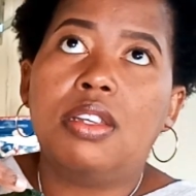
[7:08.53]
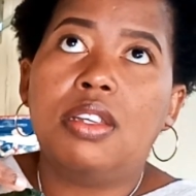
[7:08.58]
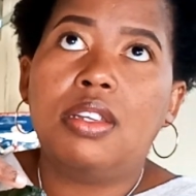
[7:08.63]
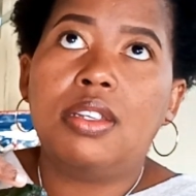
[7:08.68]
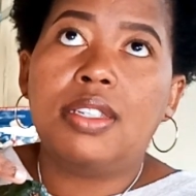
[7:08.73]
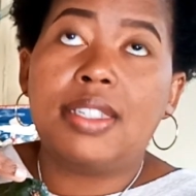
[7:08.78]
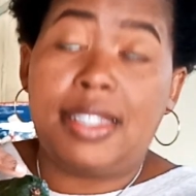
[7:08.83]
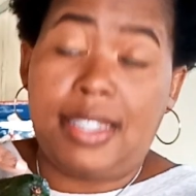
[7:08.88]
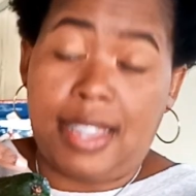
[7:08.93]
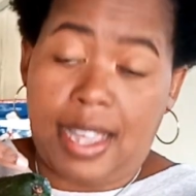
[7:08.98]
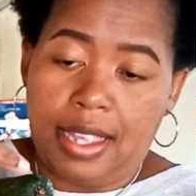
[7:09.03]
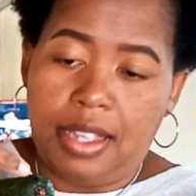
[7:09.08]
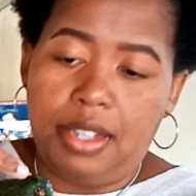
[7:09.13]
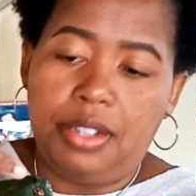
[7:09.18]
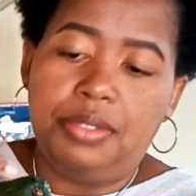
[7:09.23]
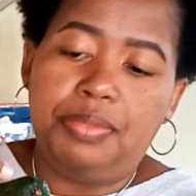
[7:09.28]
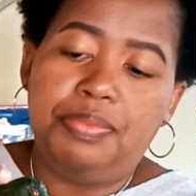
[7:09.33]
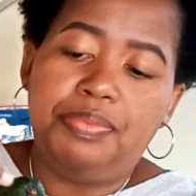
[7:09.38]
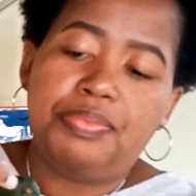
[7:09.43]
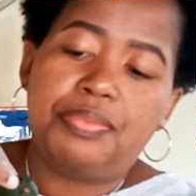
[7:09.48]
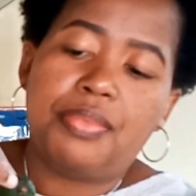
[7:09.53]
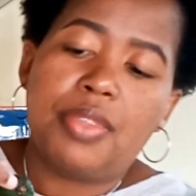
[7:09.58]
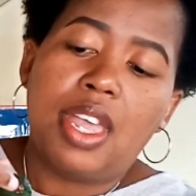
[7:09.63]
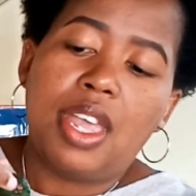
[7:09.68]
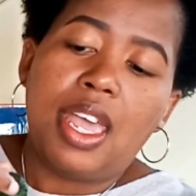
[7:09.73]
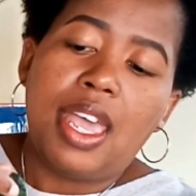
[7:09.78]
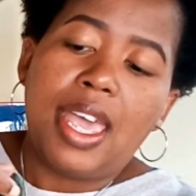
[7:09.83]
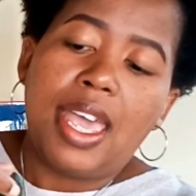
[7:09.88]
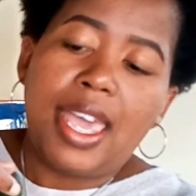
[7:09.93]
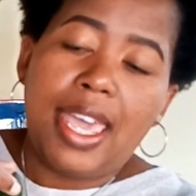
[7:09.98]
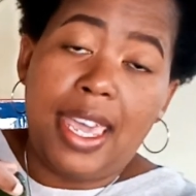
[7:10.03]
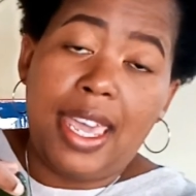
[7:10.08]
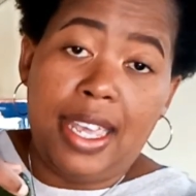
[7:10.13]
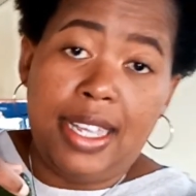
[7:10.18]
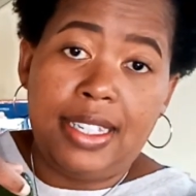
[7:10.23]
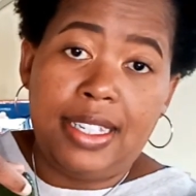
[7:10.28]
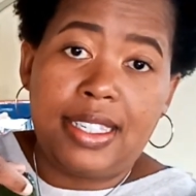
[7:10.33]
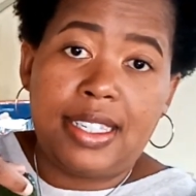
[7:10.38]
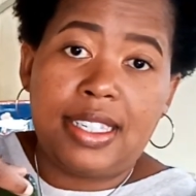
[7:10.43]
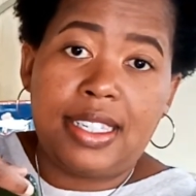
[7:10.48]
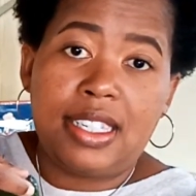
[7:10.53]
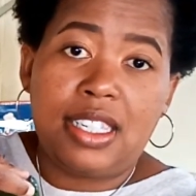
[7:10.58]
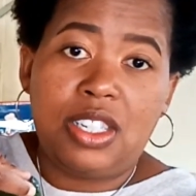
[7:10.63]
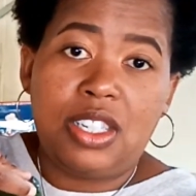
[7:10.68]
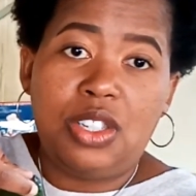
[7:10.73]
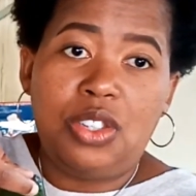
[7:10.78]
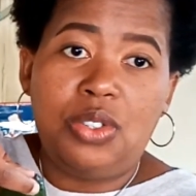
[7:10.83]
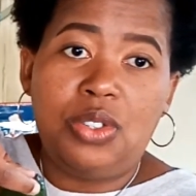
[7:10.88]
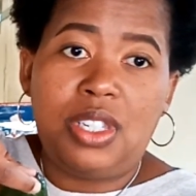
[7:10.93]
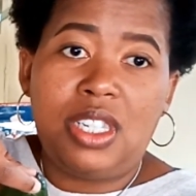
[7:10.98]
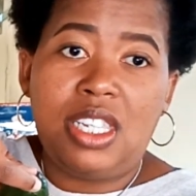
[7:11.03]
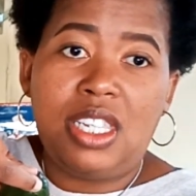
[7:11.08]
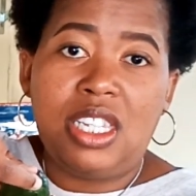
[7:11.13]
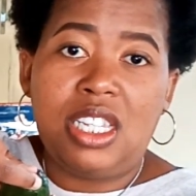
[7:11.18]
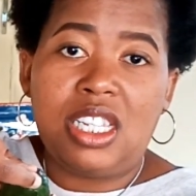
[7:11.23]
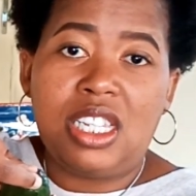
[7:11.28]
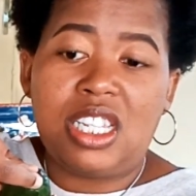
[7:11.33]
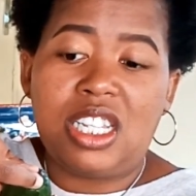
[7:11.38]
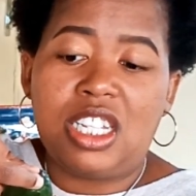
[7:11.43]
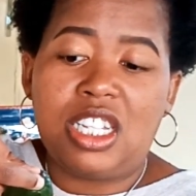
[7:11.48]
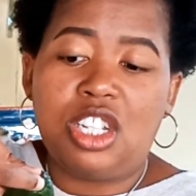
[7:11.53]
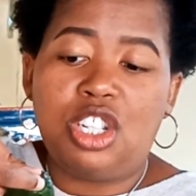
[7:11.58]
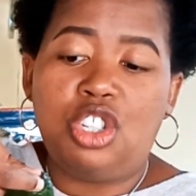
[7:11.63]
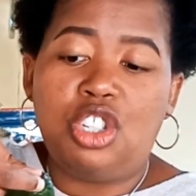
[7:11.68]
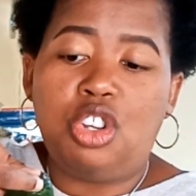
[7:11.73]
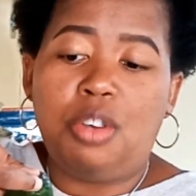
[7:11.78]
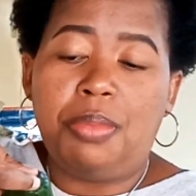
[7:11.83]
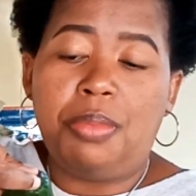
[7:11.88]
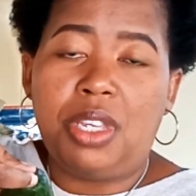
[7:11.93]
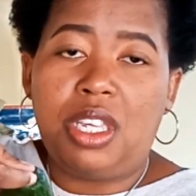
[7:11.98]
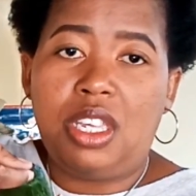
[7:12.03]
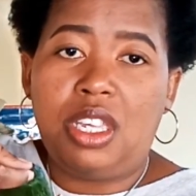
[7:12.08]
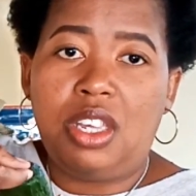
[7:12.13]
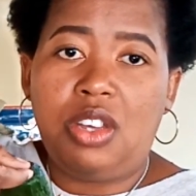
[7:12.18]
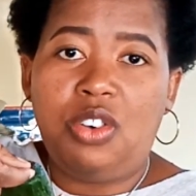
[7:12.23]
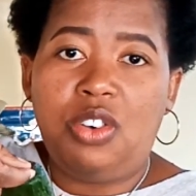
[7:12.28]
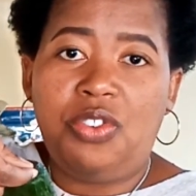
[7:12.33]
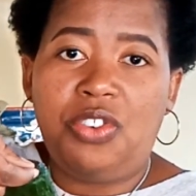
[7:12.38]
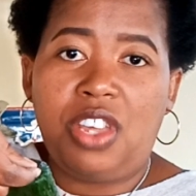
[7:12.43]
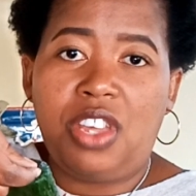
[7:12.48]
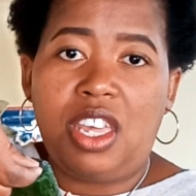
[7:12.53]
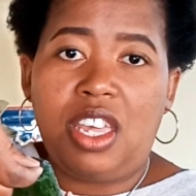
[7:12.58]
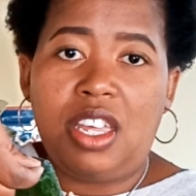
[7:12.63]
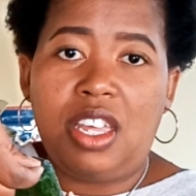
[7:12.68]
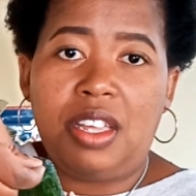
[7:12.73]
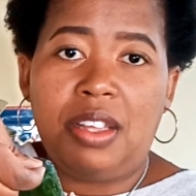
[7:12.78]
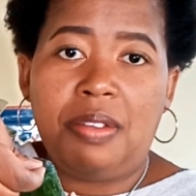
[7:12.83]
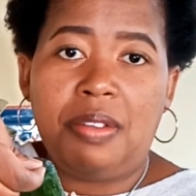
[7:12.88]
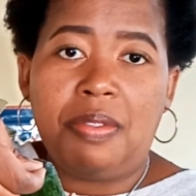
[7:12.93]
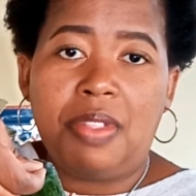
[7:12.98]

sign is, you see this little knobby over here?